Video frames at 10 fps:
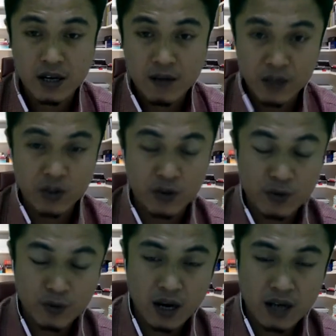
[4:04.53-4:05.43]
but you
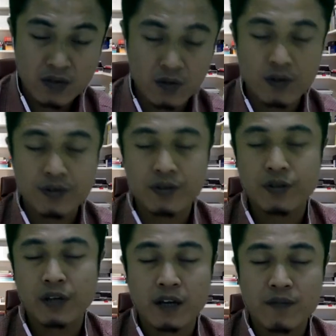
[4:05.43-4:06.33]
guys also
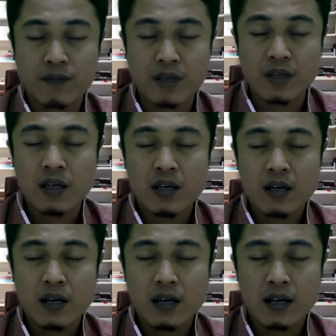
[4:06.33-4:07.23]
can be
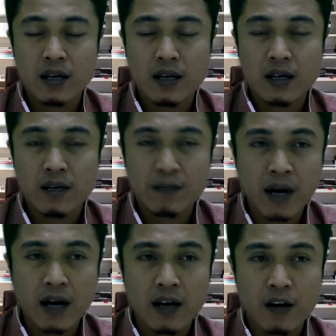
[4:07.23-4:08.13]
the
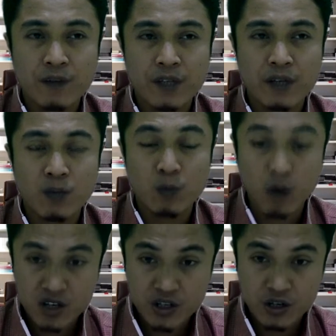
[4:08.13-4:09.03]
part of the
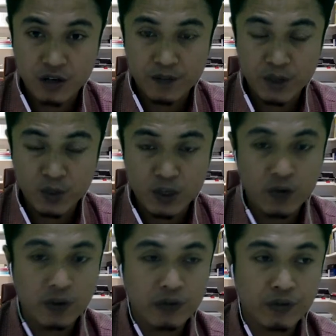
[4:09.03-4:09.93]
workshop that we are
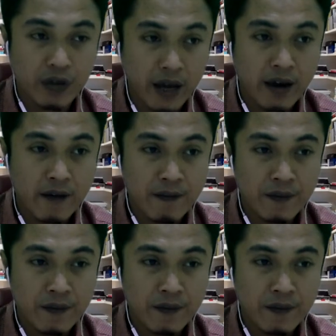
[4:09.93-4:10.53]
going to have.